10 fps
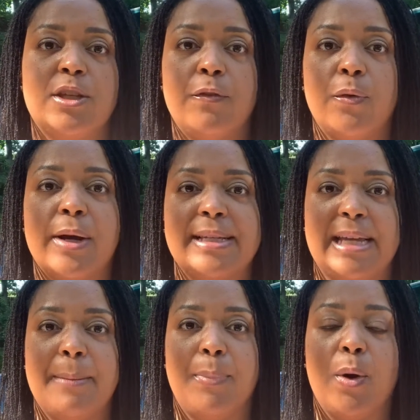So for
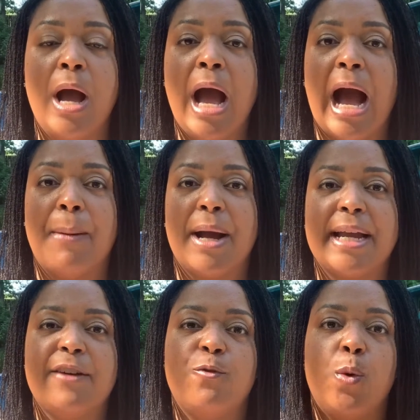example, I might
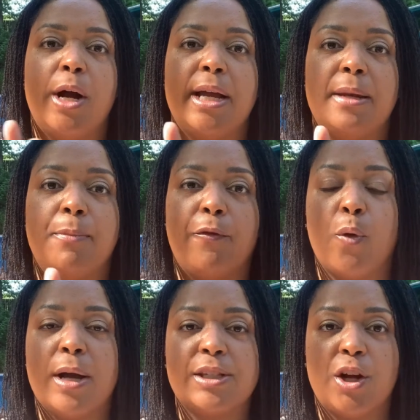give one
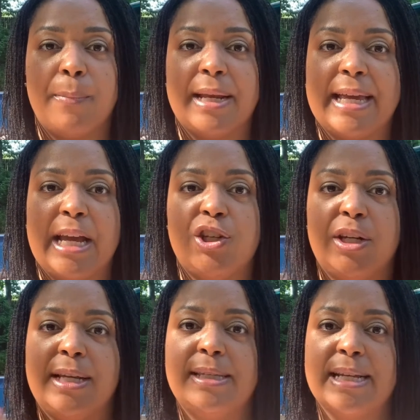before I start
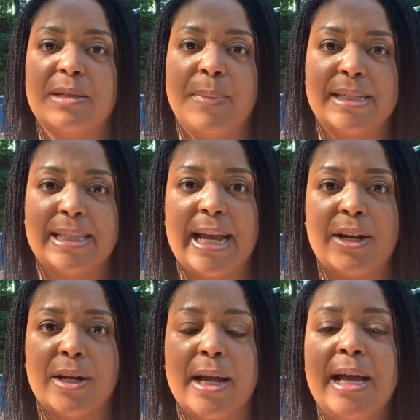medication and 6 months
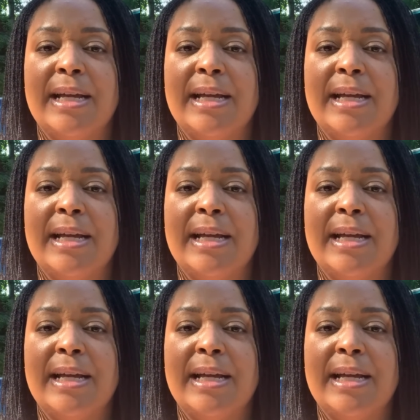later